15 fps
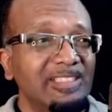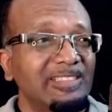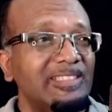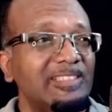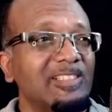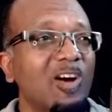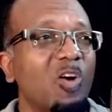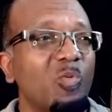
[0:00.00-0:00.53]

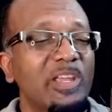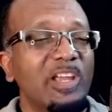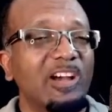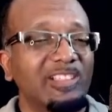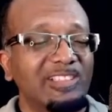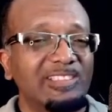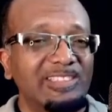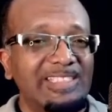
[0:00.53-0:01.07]
this is how we
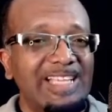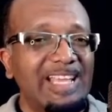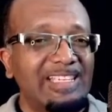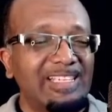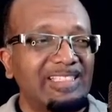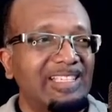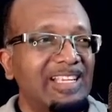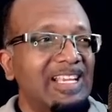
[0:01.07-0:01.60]

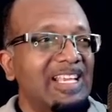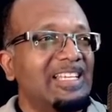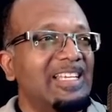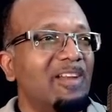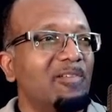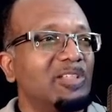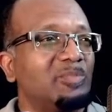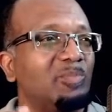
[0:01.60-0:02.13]
understand it
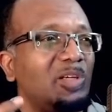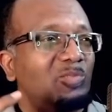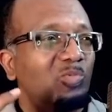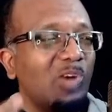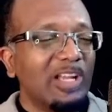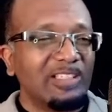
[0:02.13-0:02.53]
there is but